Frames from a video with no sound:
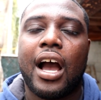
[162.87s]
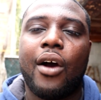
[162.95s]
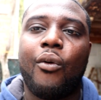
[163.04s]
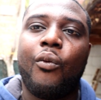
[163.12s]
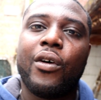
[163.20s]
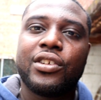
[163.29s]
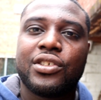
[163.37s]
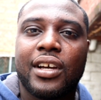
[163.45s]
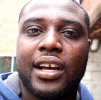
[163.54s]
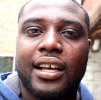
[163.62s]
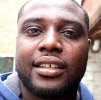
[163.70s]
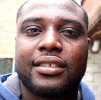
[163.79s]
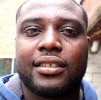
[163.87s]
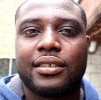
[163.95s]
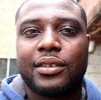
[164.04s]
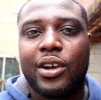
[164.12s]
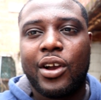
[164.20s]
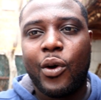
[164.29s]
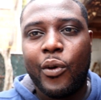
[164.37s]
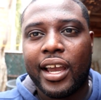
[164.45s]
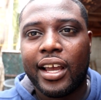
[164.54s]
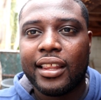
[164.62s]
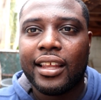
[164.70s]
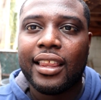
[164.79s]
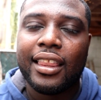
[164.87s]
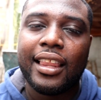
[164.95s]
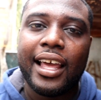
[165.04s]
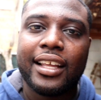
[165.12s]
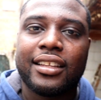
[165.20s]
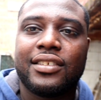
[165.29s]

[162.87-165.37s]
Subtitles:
I want you guys to quickly like